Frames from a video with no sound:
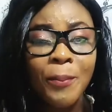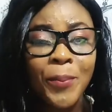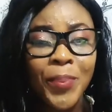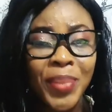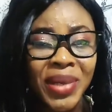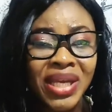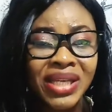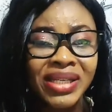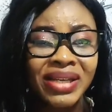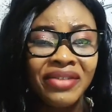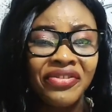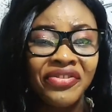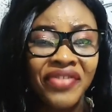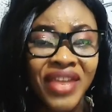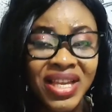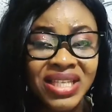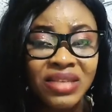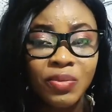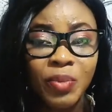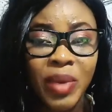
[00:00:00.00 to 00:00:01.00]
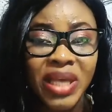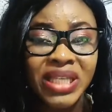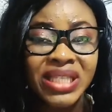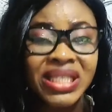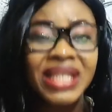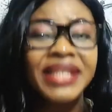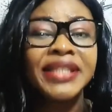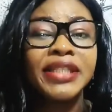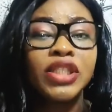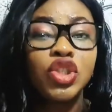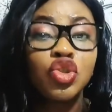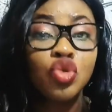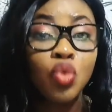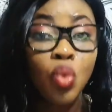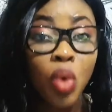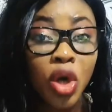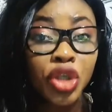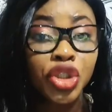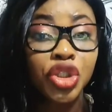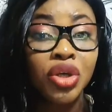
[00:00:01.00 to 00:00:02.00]
be the first person to
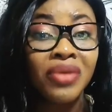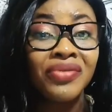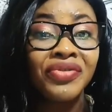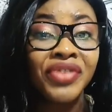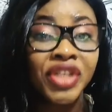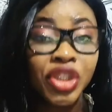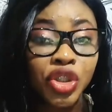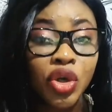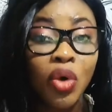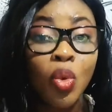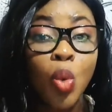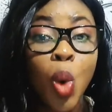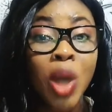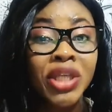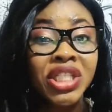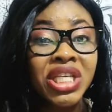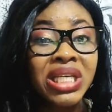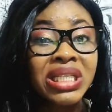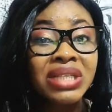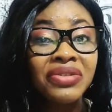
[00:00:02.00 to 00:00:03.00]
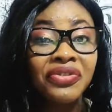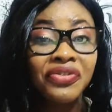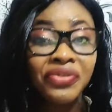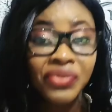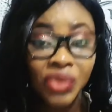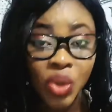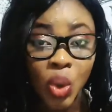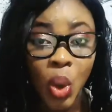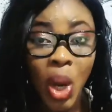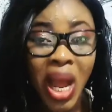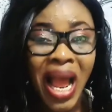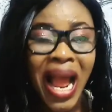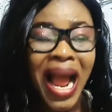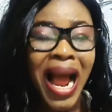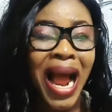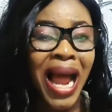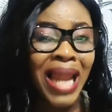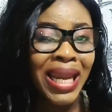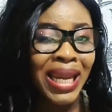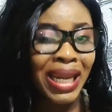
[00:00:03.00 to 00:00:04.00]
watch your video, watch it full
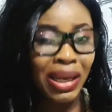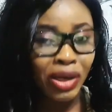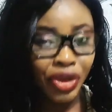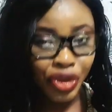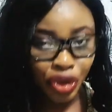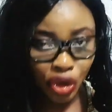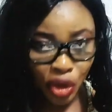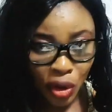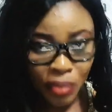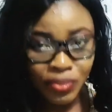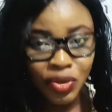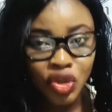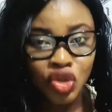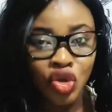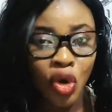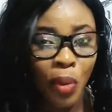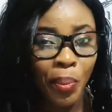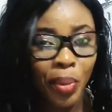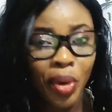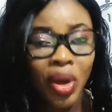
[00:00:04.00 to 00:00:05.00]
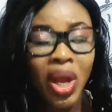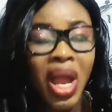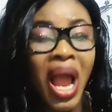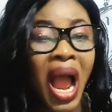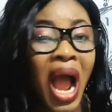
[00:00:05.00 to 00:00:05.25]
and thumbs up.